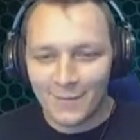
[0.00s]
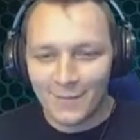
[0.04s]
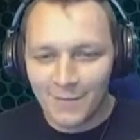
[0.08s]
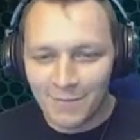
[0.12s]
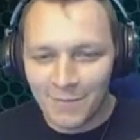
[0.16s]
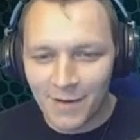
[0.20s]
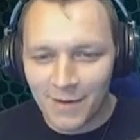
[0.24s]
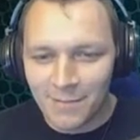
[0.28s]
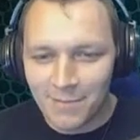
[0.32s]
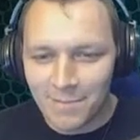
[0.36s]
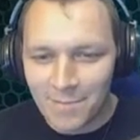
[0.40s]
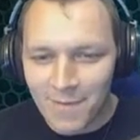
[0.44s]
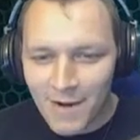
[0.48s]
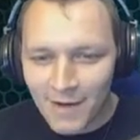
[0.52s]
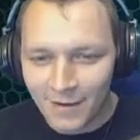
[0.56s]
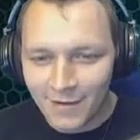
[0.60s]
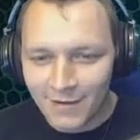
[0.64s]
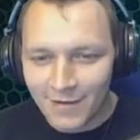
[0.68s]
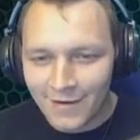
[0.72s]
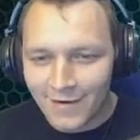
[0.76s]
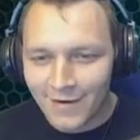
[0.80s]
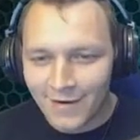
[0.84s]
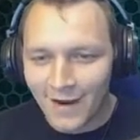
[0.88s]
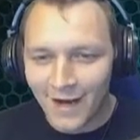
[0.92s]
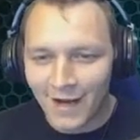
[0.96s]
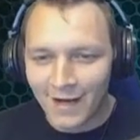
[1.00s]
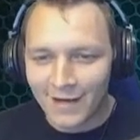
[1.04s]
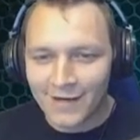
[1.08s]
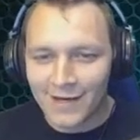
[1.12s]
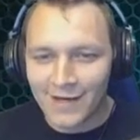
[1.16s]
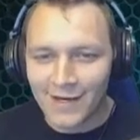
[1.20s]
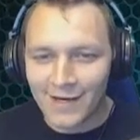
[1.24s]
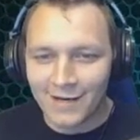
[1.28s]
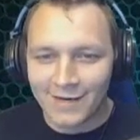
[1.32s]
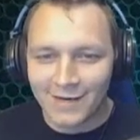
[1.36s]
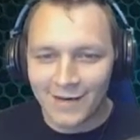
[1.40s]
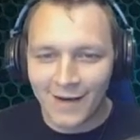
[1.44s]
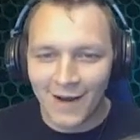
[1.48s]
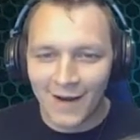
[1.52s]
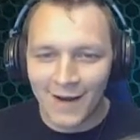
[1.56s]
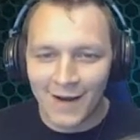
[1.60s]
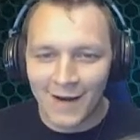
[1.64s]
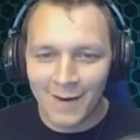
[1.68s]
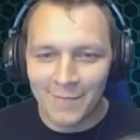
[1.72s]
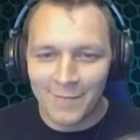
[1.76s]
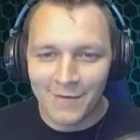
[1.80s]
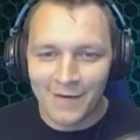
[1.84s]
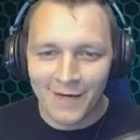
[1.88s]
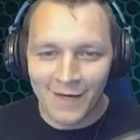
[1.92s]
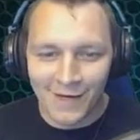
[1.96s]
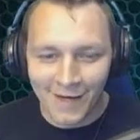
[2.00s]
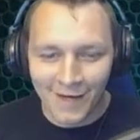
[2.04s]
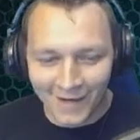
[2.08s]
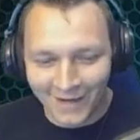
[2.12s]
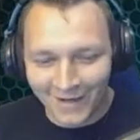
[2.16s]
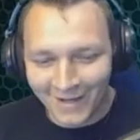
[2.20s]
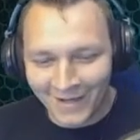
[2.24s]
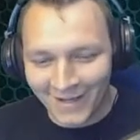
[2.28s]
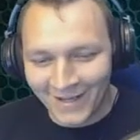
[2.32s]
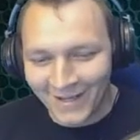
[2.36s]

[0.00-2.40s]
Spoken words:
We've been milked. Our teeth are empty.